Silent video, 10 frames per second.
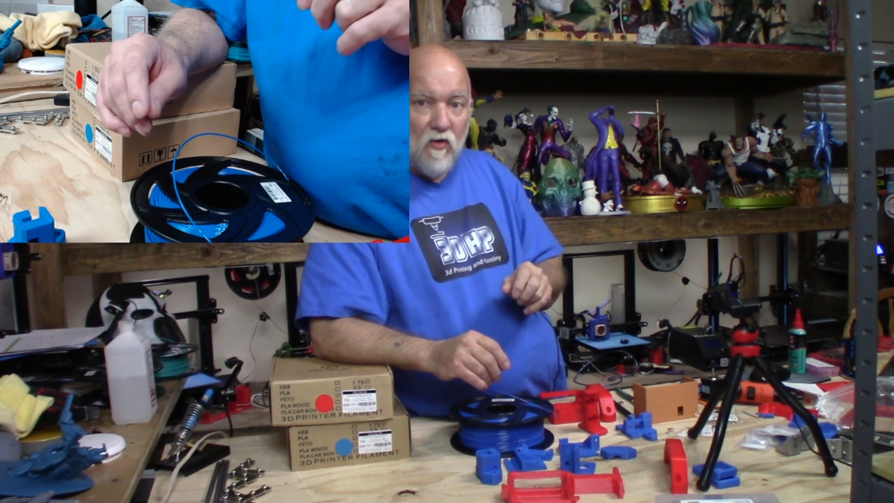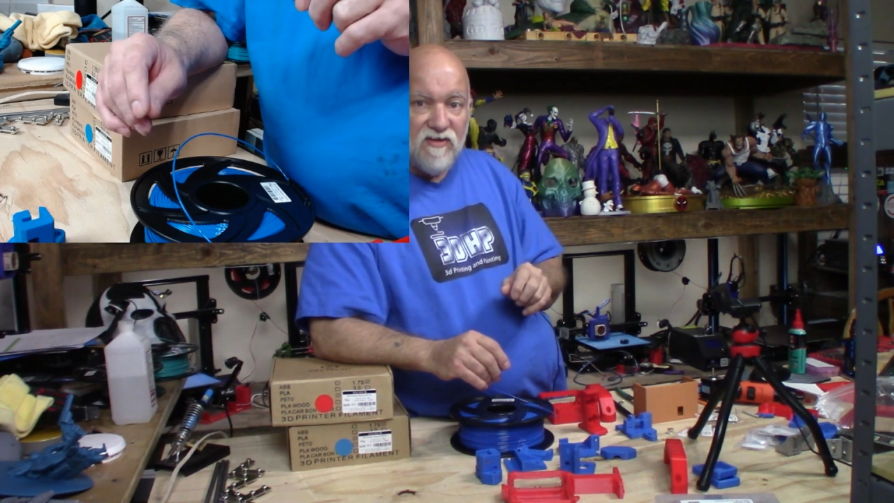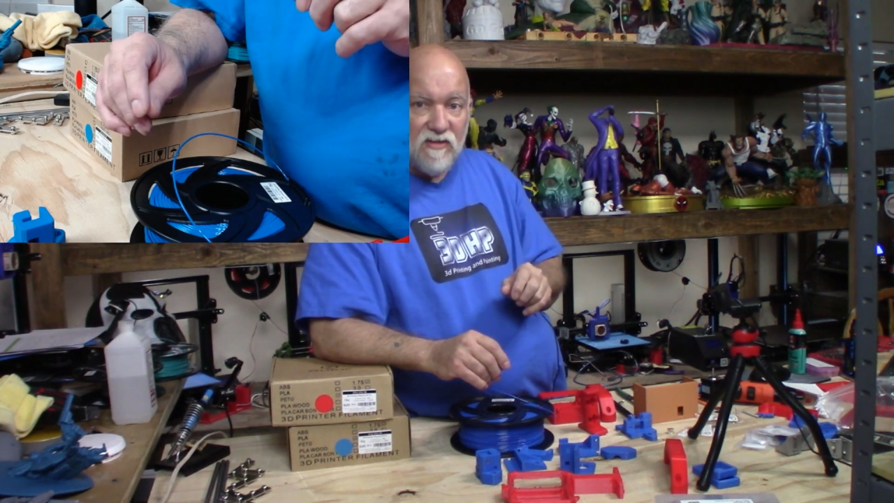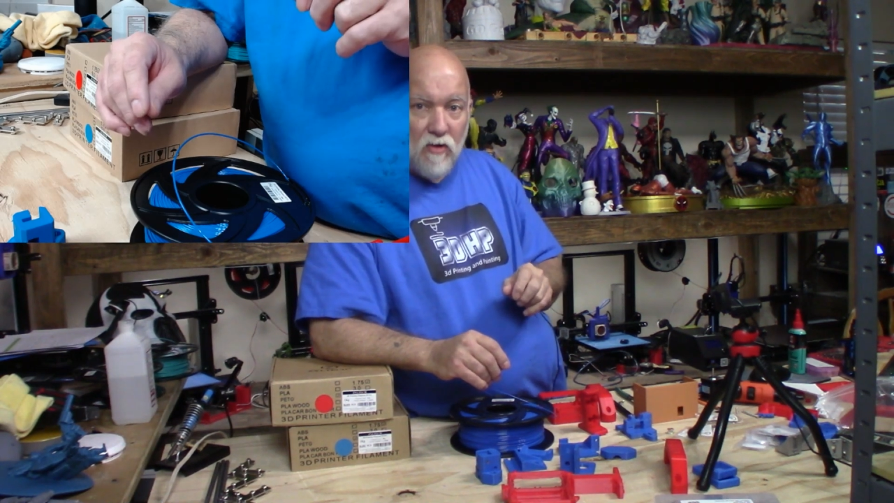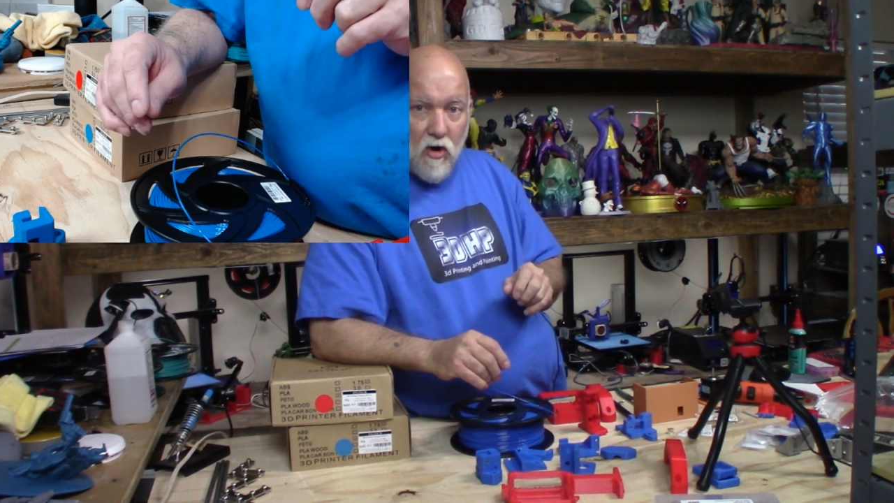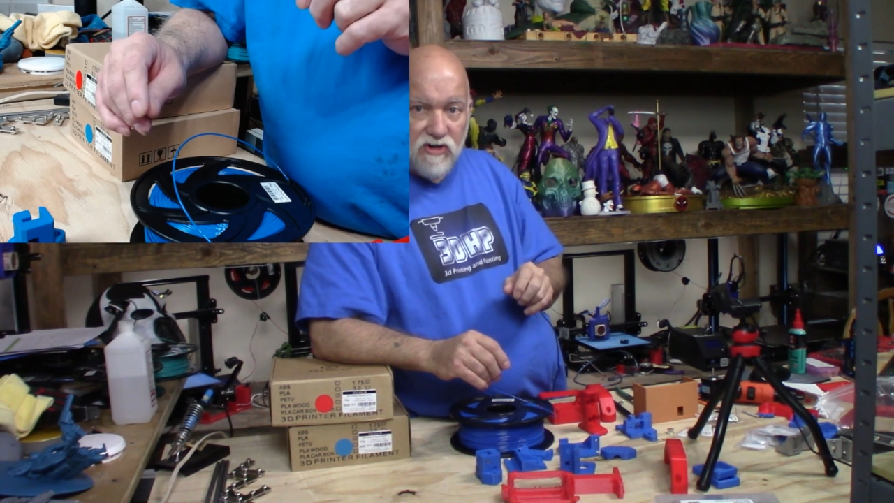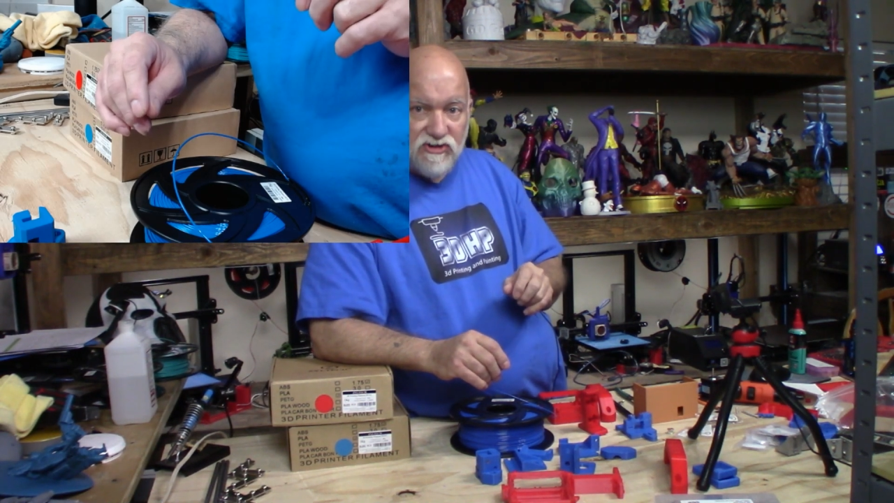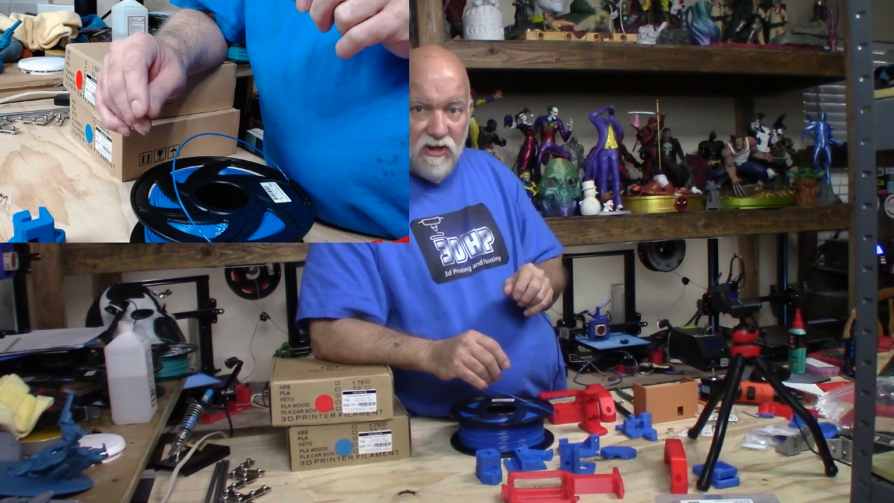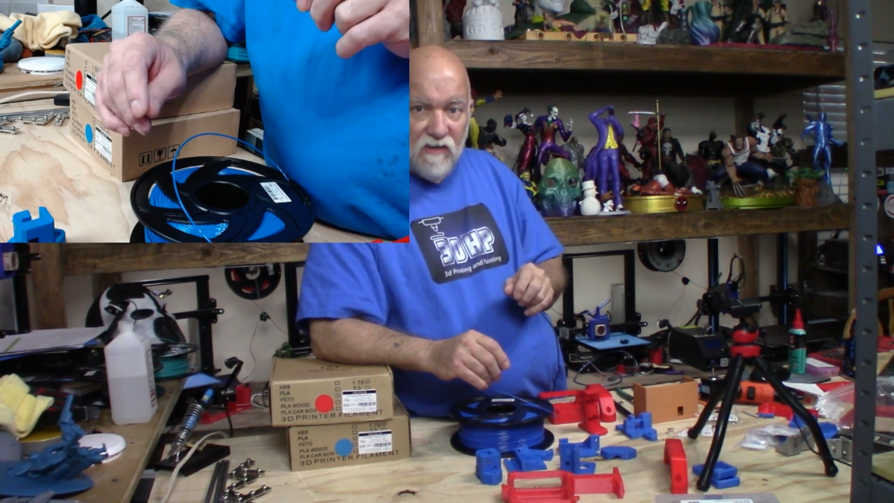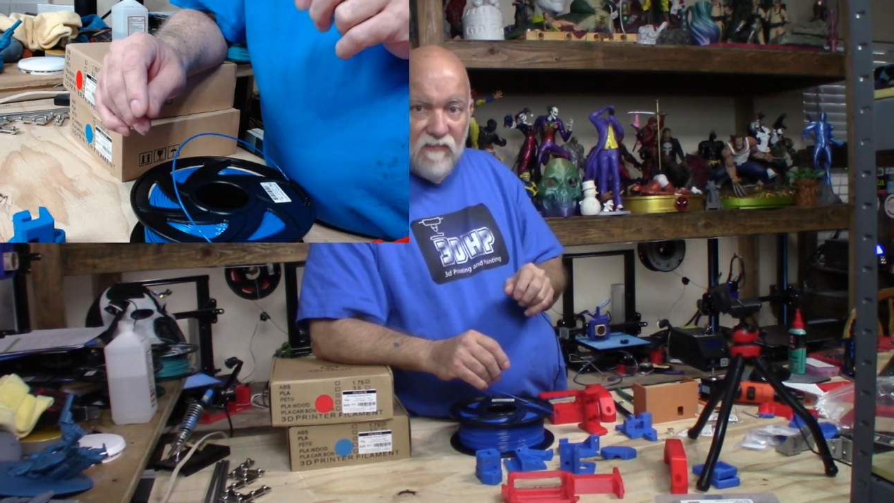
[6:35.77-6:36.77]
wasn't large
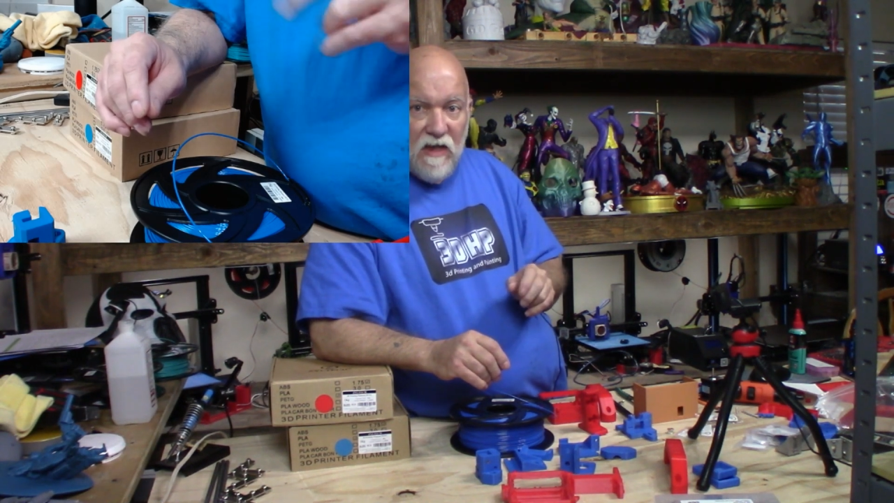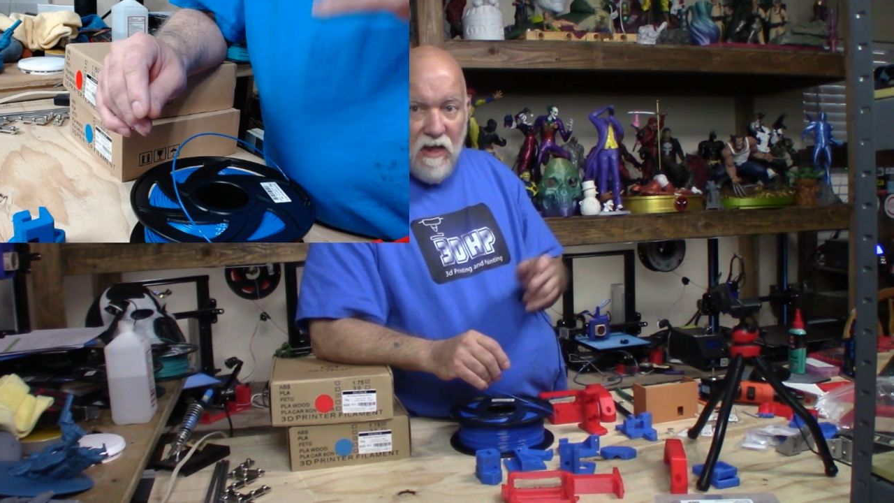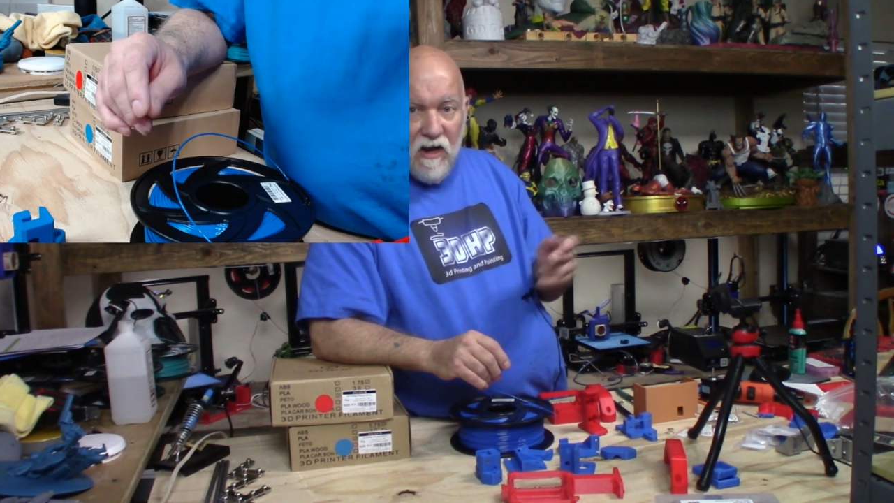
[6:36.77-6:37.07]
enough,